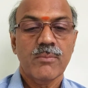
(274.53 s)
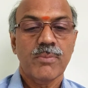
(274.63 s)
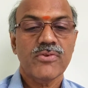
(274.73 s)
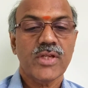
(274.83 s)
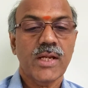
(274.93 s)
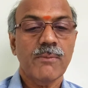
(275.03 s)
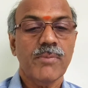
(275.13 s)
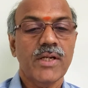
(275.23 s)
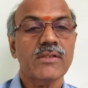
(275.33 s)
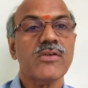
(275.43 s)
prescribed
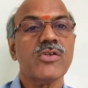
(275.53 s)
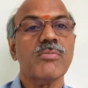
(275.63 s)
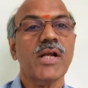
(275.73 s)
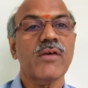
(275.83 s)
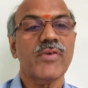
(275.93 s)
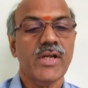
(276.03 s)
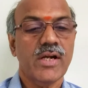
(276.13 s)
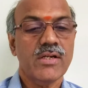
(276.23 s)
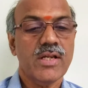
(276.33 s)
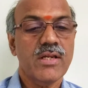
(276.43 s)
by the Reserve Bank of
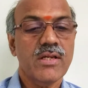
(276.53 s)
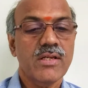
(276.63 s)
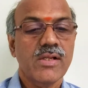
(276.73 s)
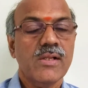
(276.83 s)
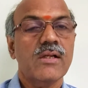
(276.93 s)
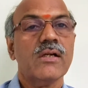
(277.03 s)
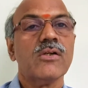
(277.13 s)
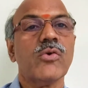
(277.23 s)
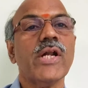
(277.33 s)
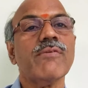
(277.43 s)
India till
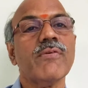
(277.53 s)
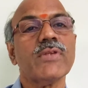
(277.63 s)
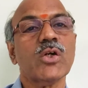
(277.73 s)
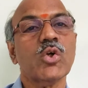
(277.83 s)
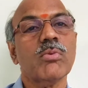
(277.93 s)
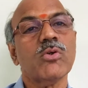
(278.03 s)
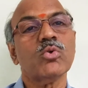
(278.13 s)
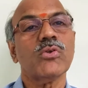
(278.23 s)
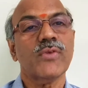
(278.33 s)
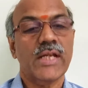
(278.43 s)
25th October
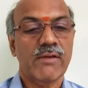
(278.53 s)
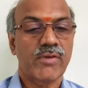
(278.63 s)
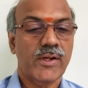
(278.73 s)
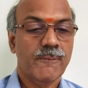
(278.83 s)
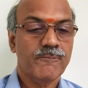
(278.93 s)
2011.